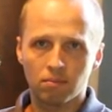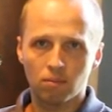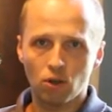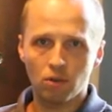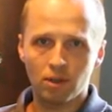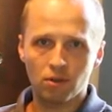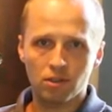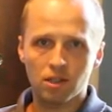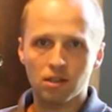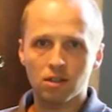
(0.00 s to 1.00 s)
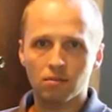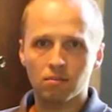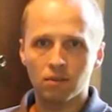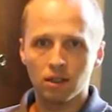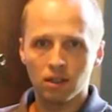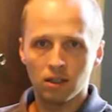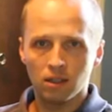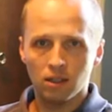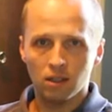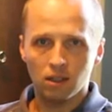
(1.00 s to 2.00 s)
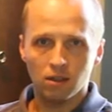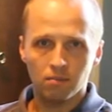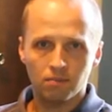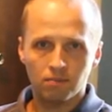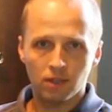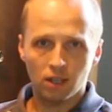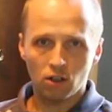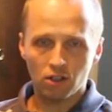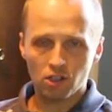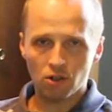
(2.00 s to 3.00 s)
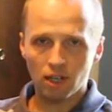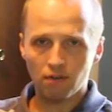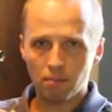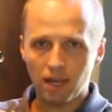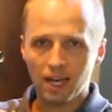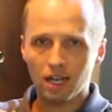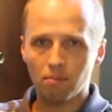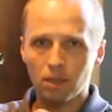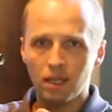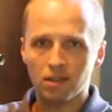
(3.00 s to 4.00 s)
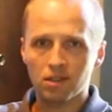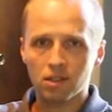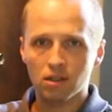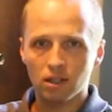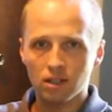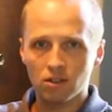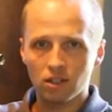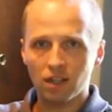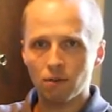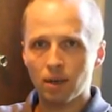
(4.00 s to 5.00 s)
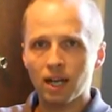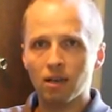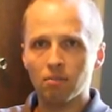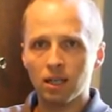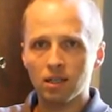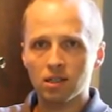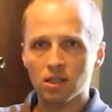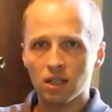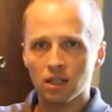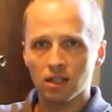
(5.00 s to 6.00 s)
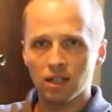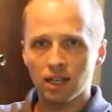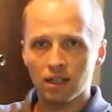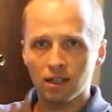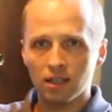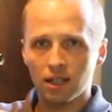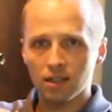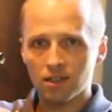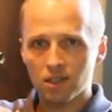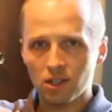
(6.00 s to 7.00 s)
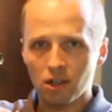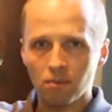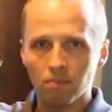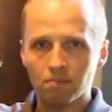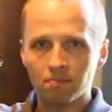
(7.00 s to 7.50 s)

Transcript: ball mount system. Also have a panning base. It's good to have a panning base that it has the